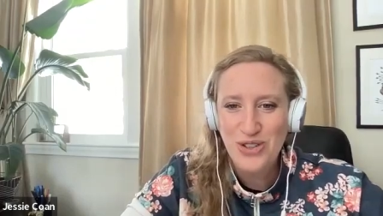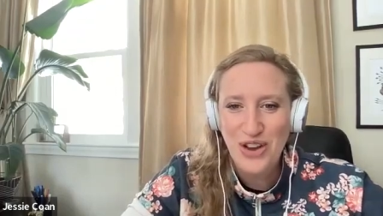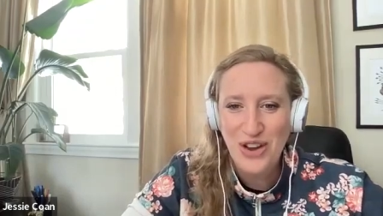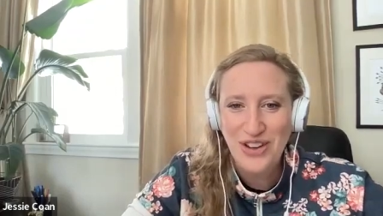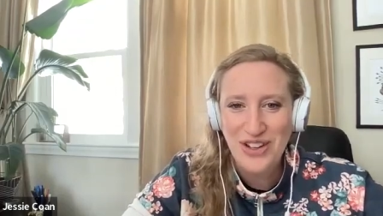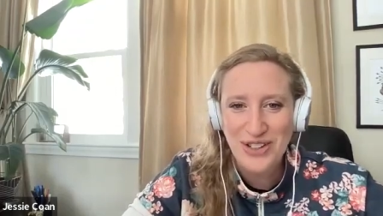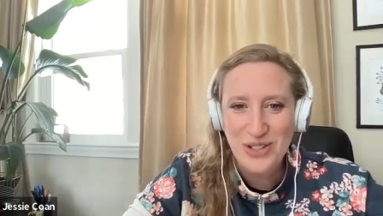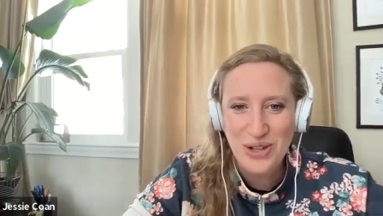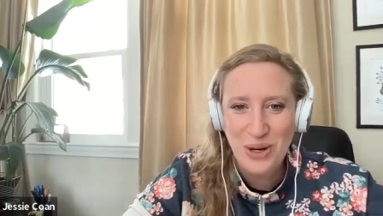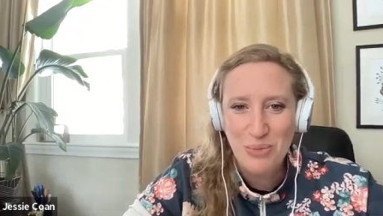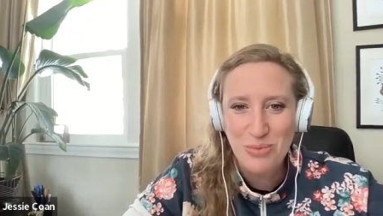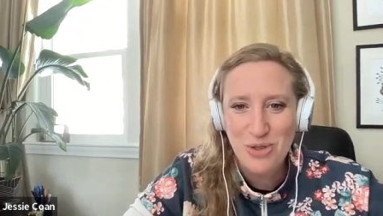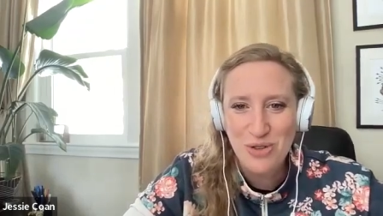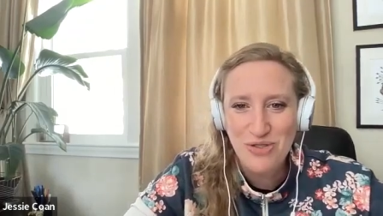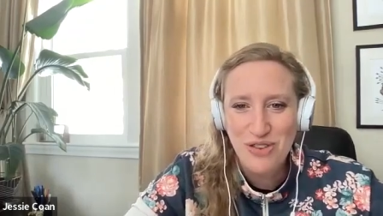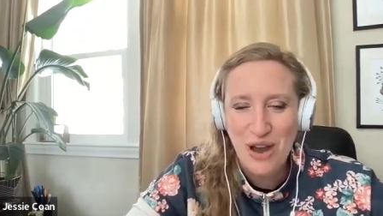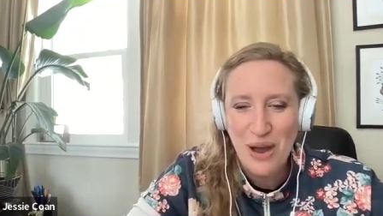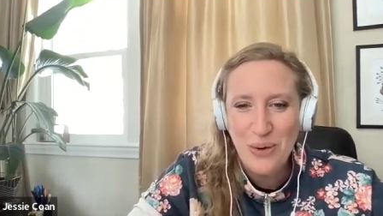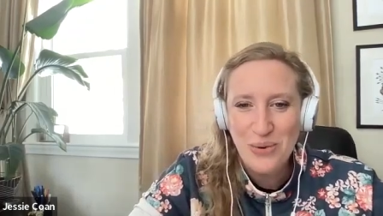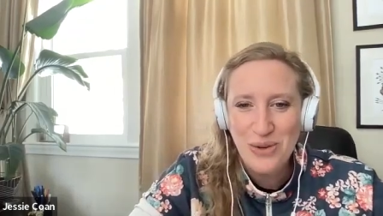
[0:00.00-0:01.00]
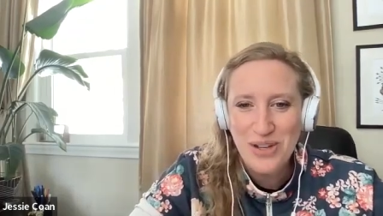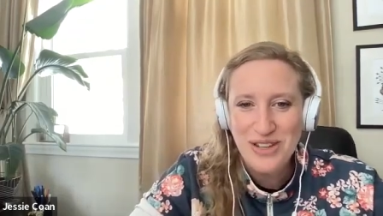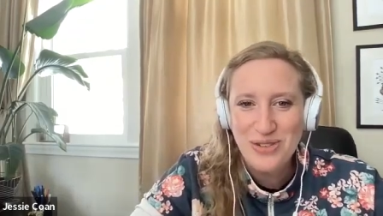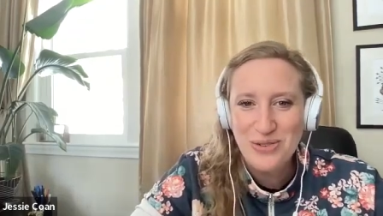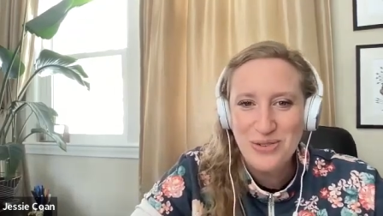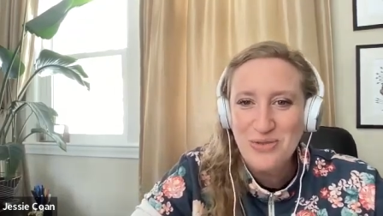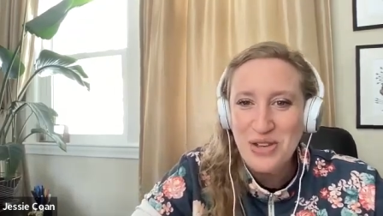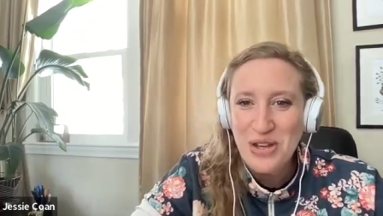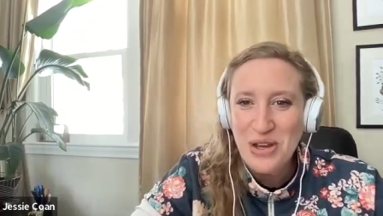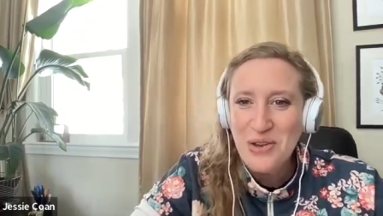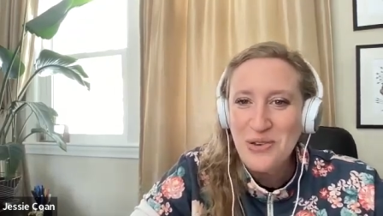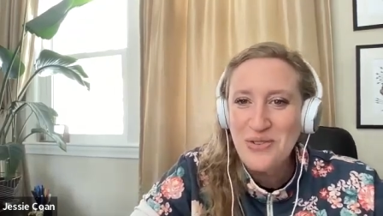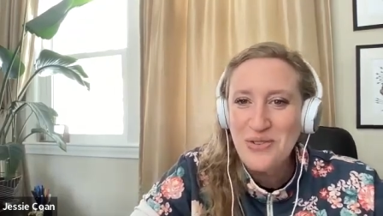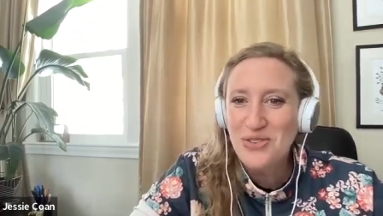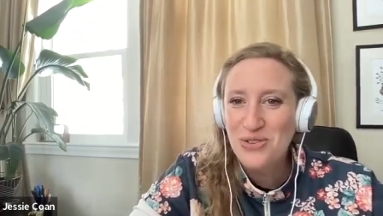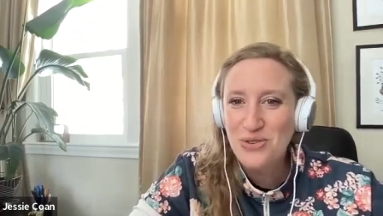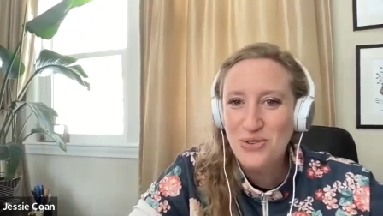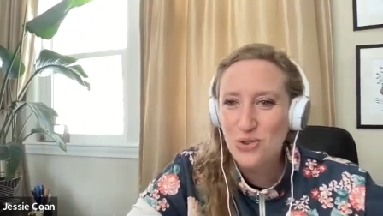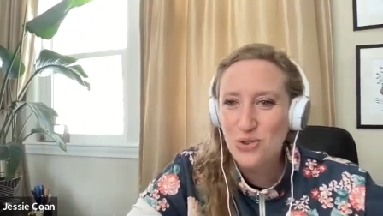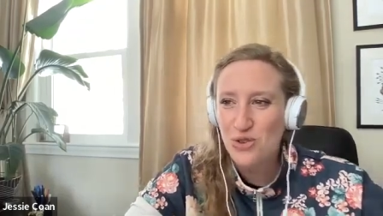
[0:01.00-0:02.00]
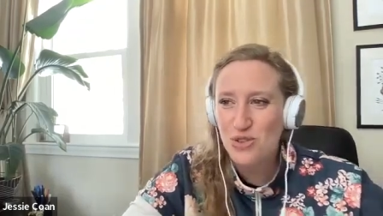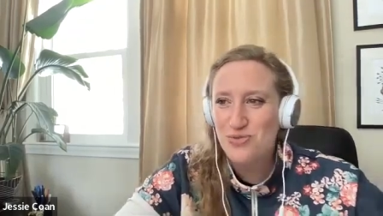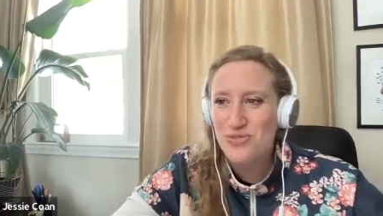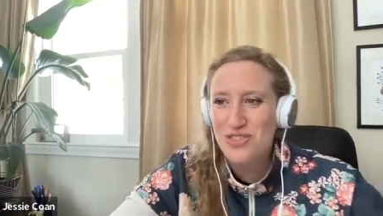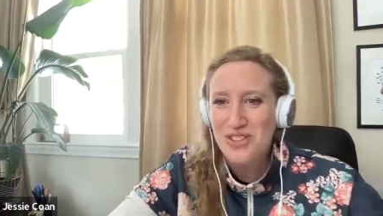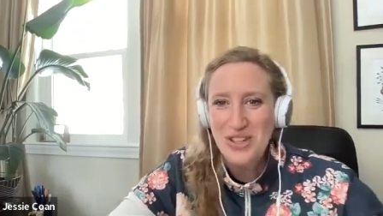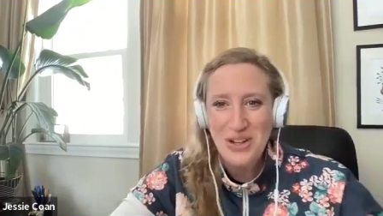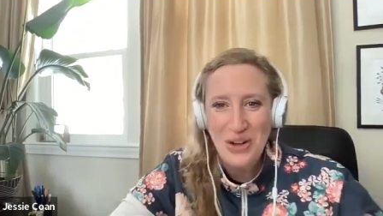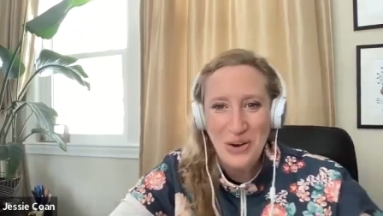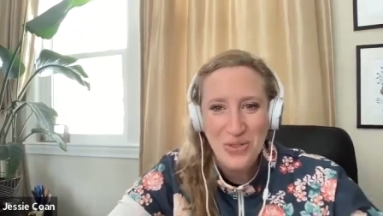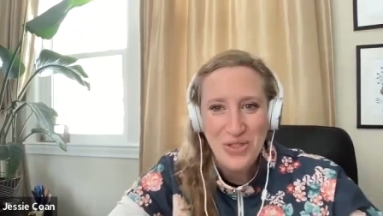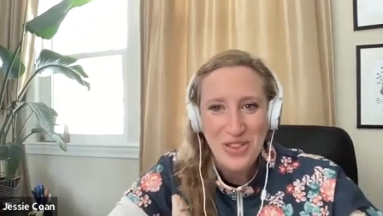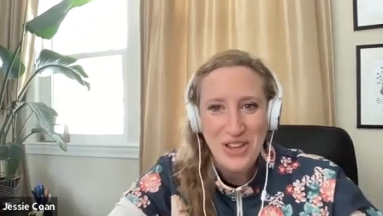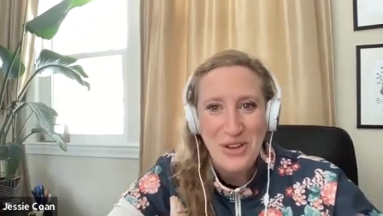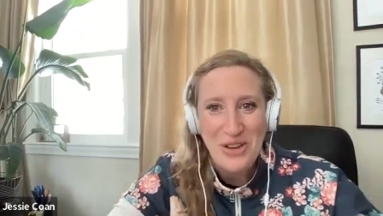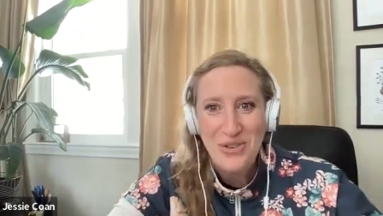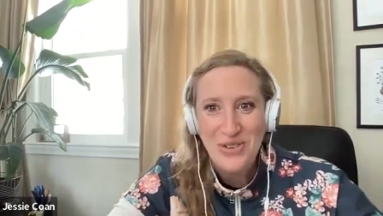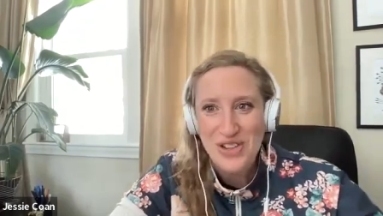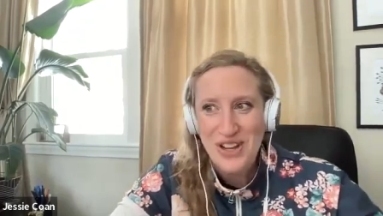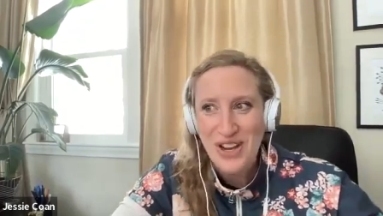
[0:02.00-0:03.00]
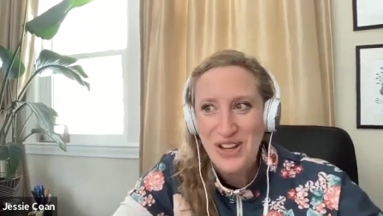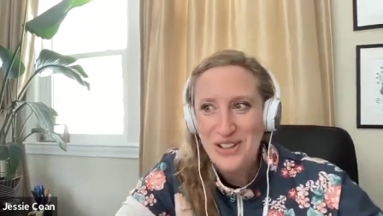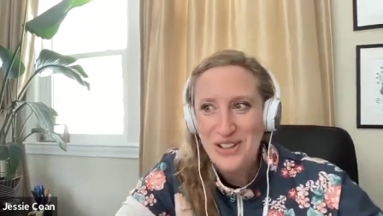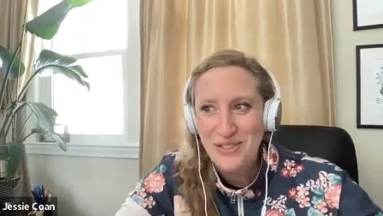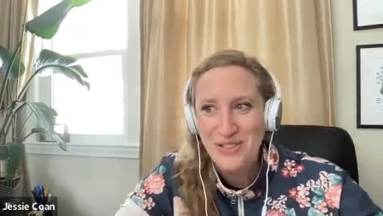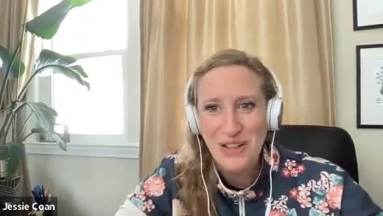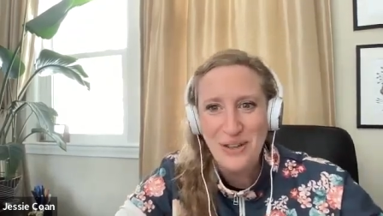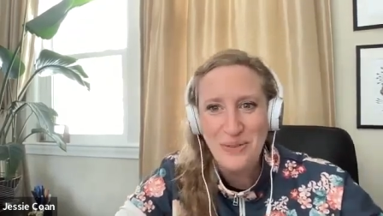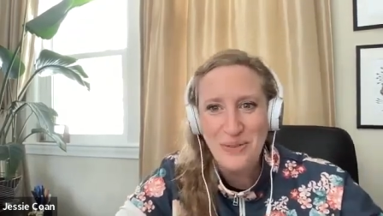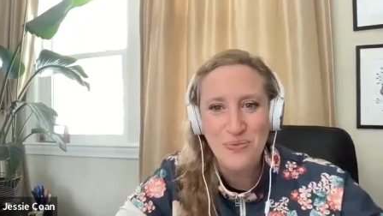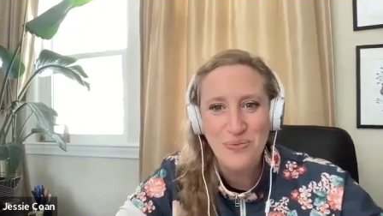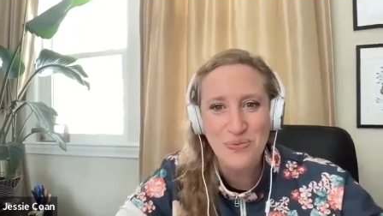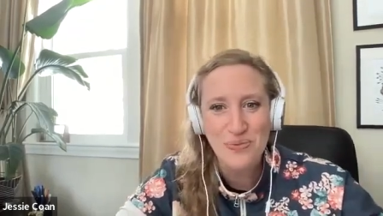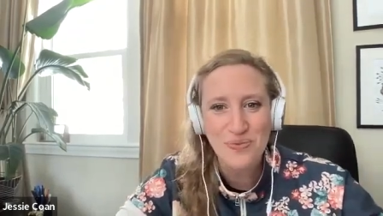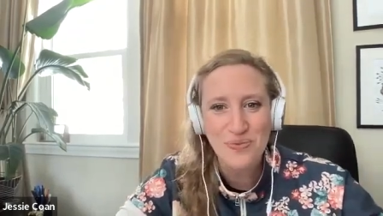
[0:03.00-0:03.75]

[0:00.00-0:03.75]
young in terms of how we you know think creatively.